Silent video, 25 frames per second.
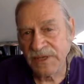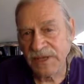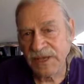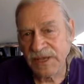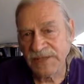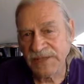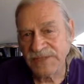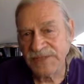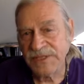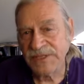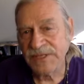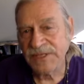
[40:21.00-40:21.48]

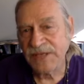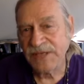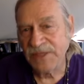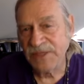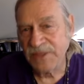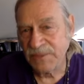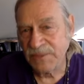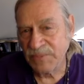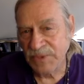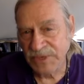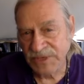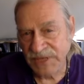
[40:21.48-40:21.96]
and see
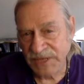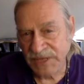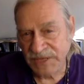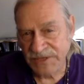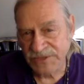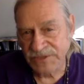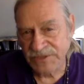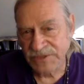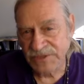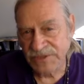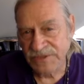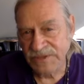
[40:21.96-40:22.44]
nothing but
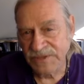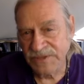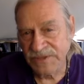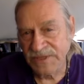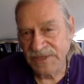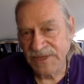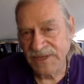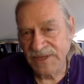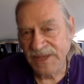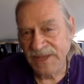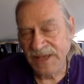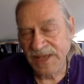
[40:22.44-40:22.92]
nature.
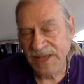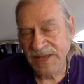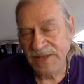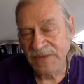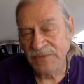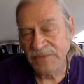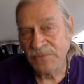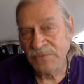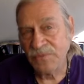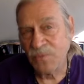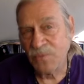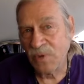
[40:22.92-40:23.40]
And
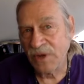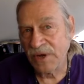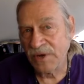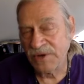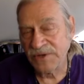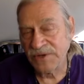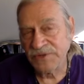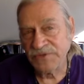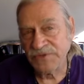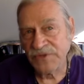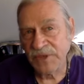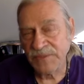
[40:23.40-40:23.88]
he went on
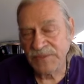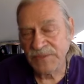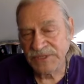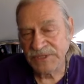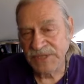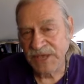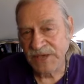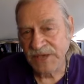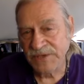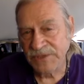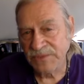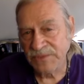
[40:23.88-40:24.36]
his famous
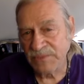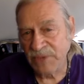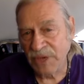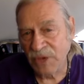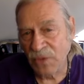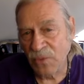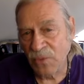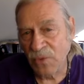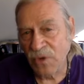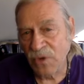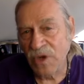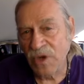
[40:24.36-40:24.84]

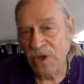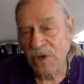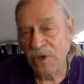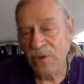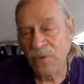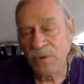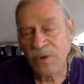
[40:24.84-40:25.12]
1,000-mile walk,